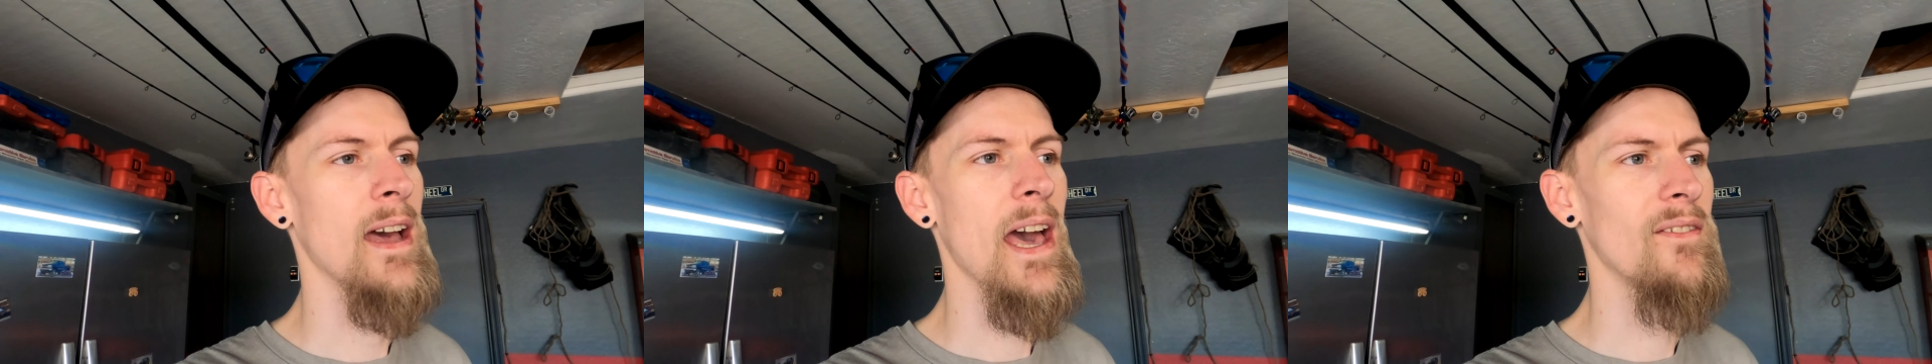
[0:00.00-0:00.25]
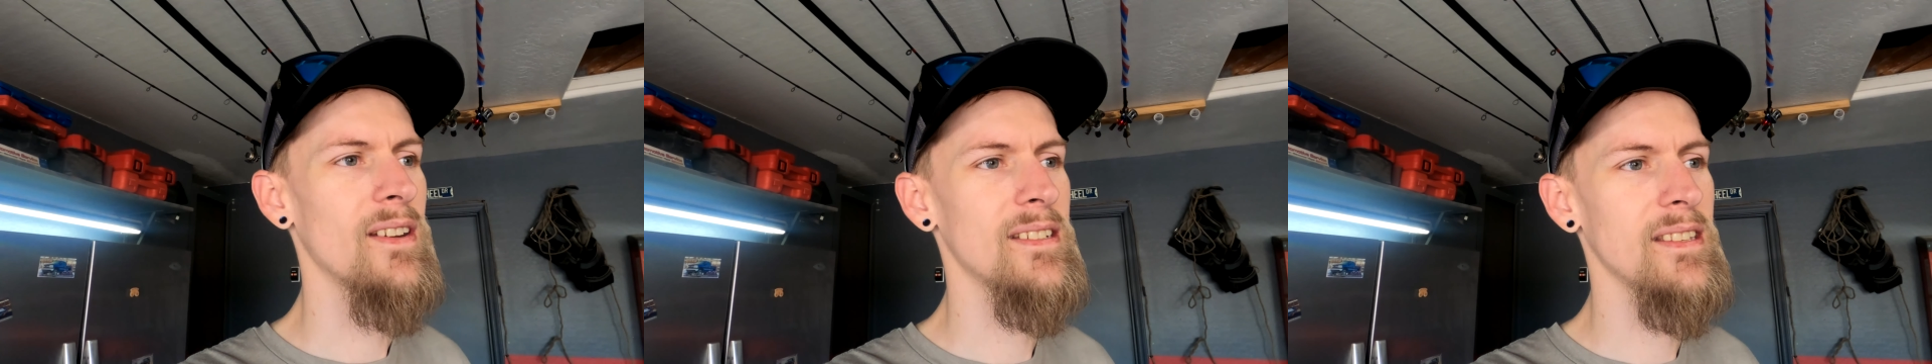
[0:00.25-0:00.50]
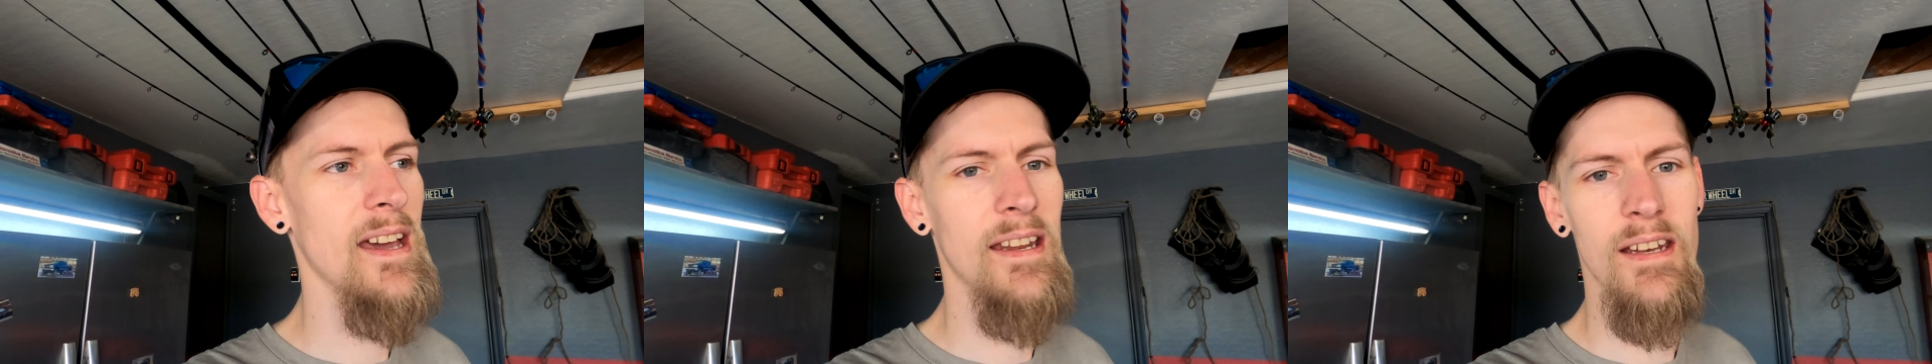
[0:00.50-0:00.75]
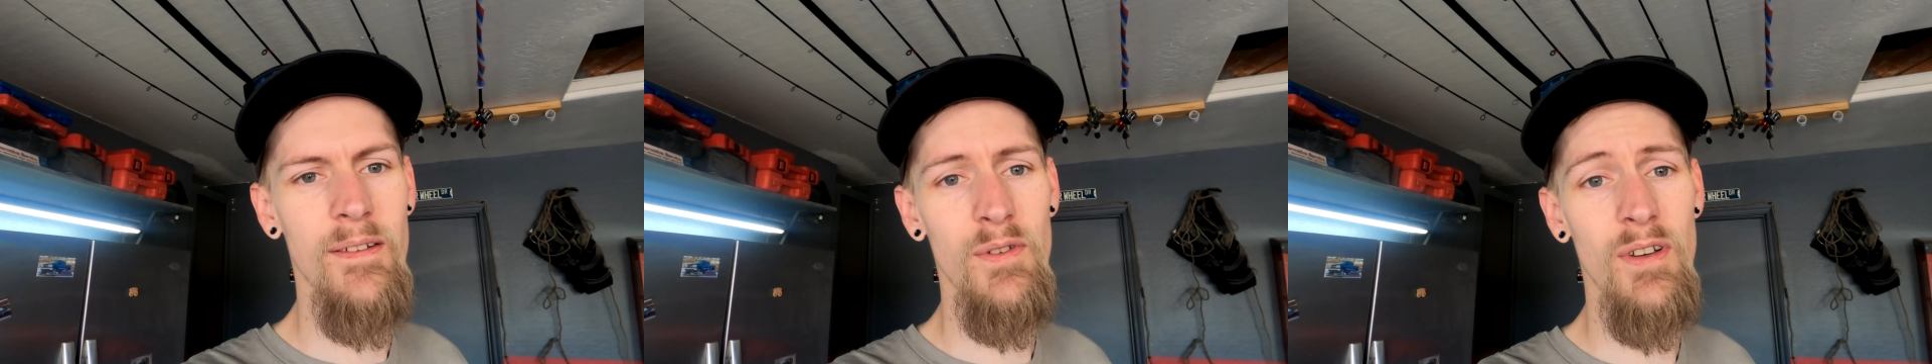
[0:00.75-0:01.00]
haven't
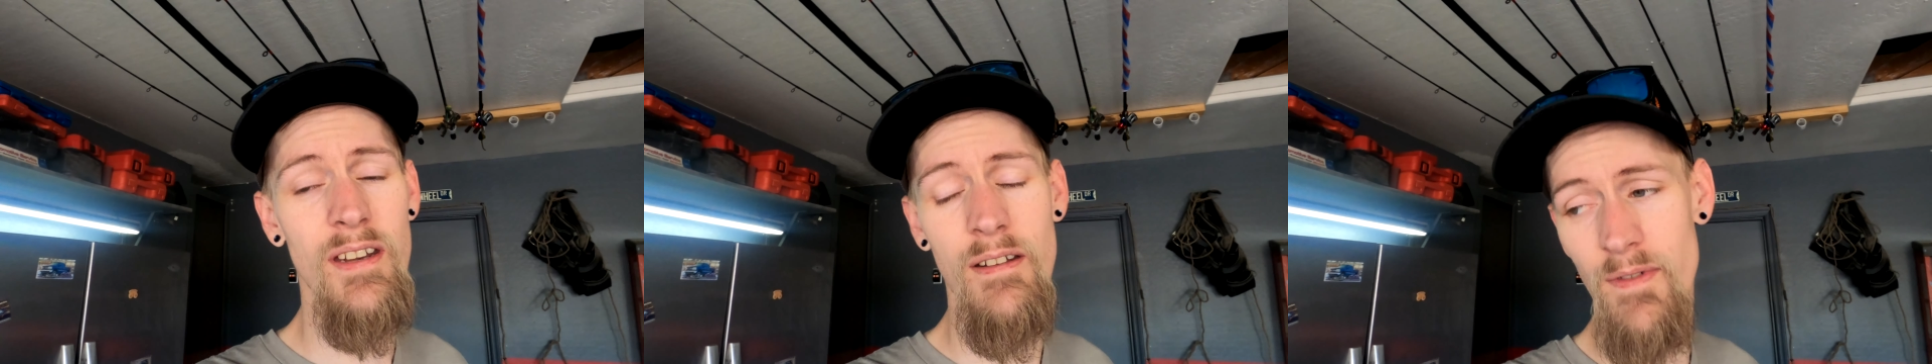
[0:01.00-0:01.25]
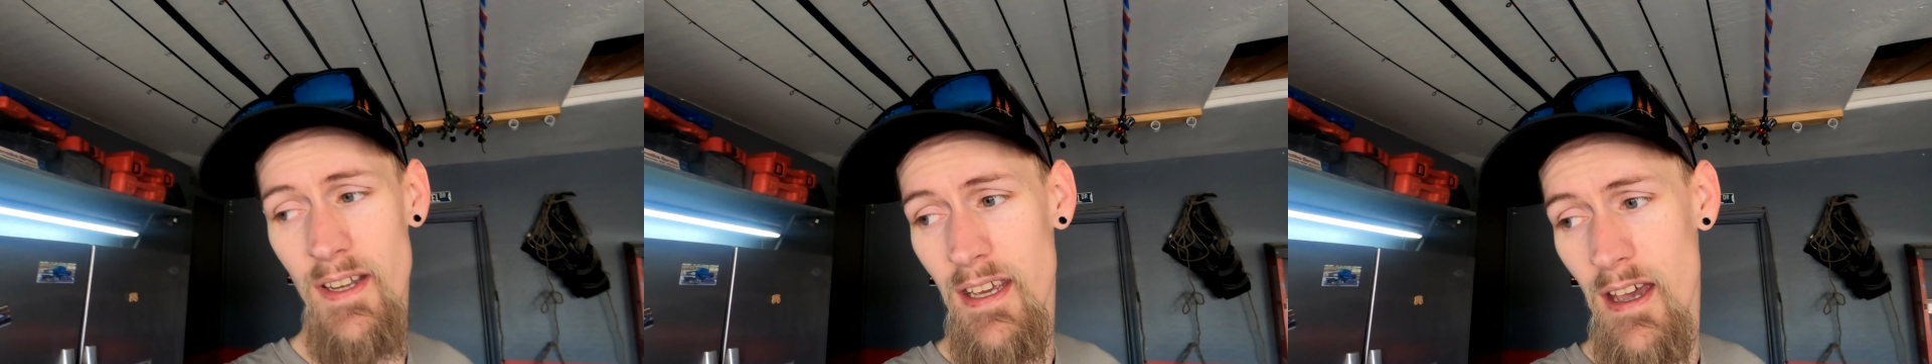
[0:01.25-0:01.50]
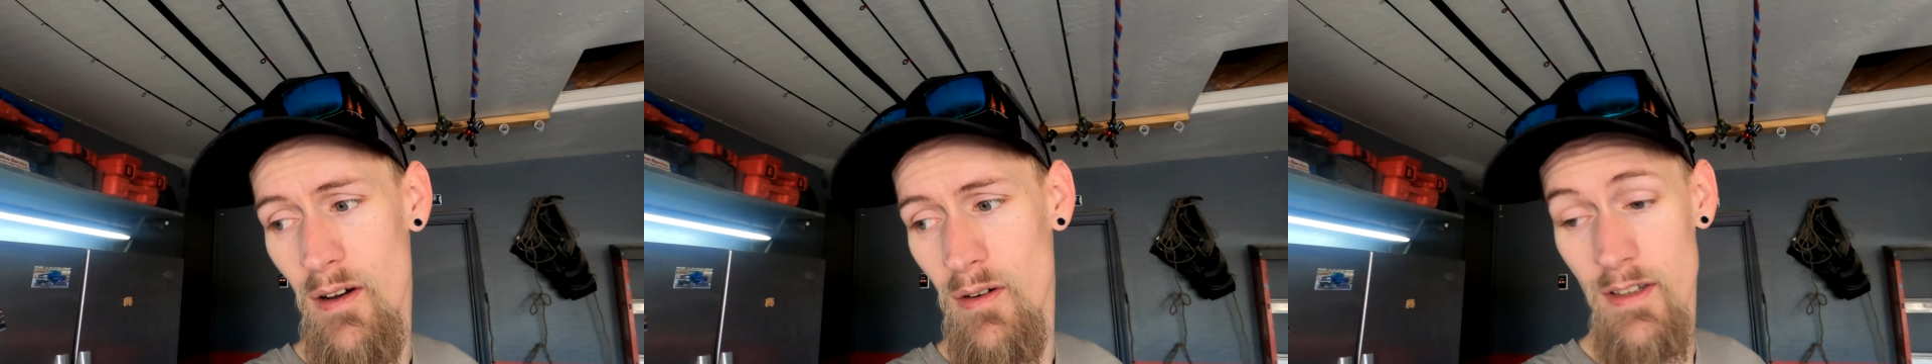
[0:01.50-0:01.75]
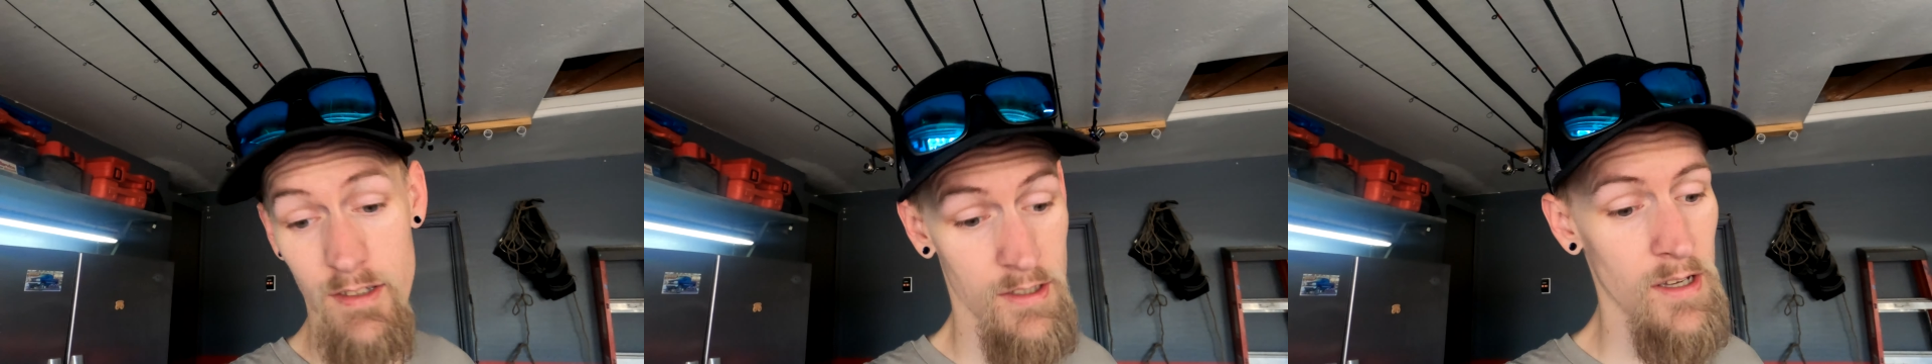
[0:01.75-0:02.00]
decided if you're getting a video
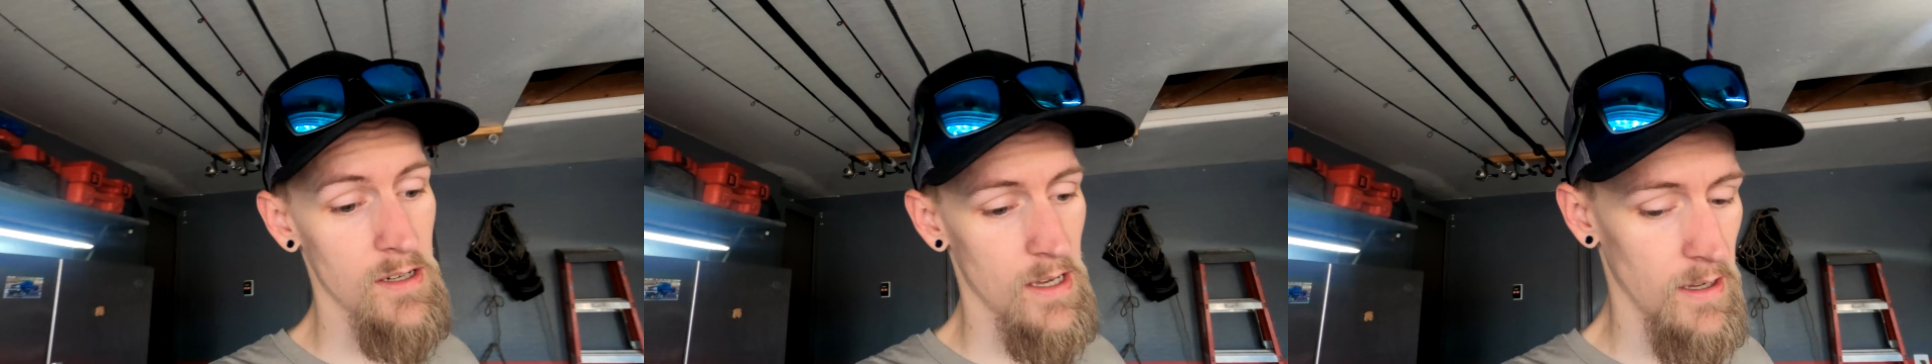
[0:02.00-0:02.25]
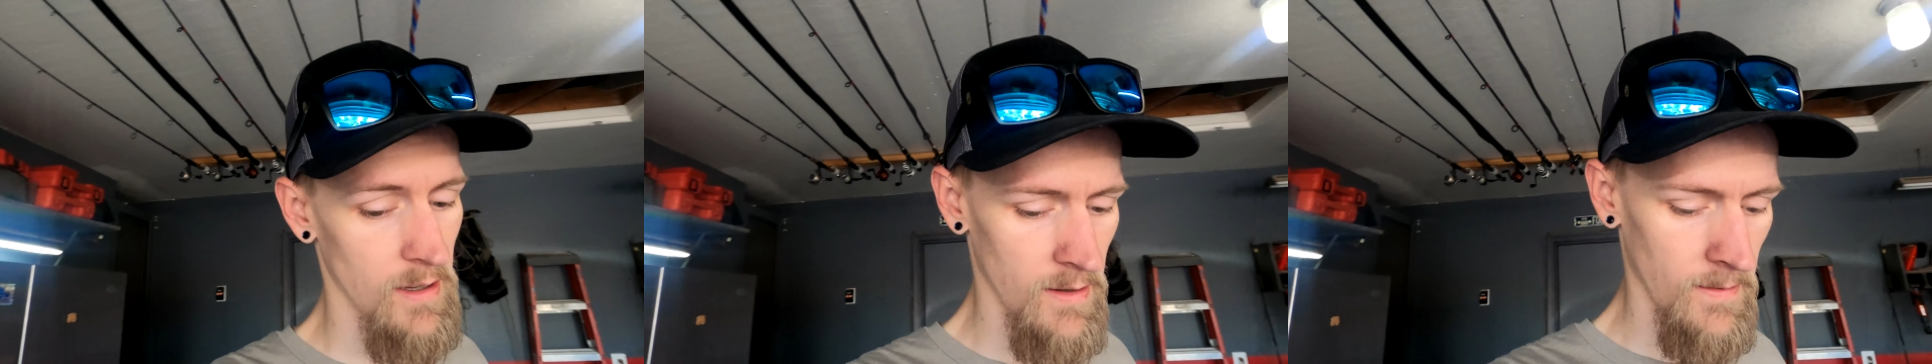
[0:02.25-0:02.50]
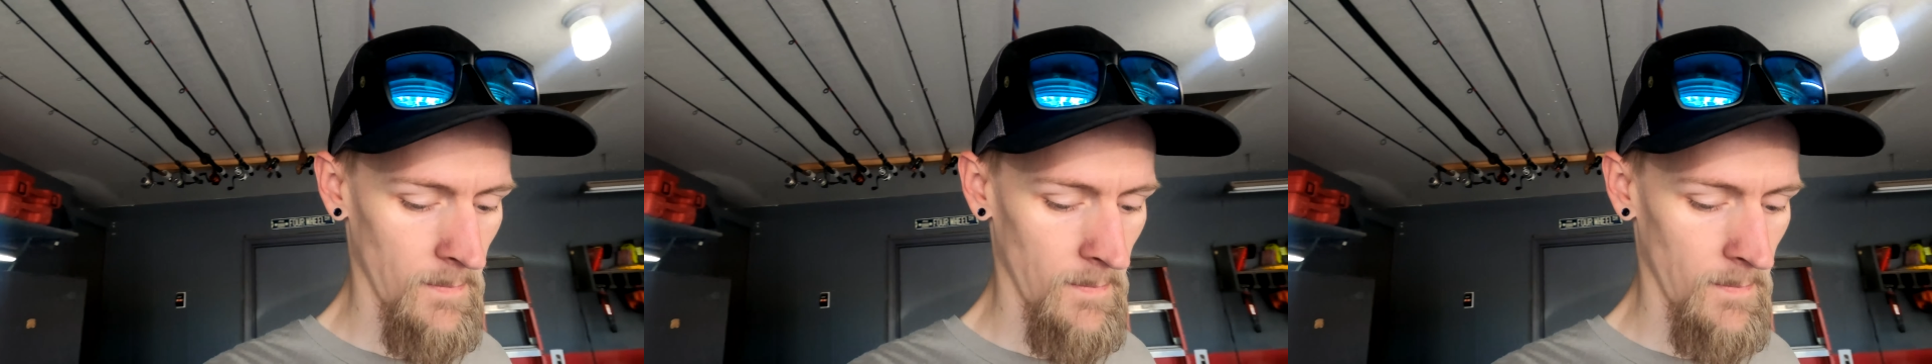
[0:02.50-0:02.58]
on Sunday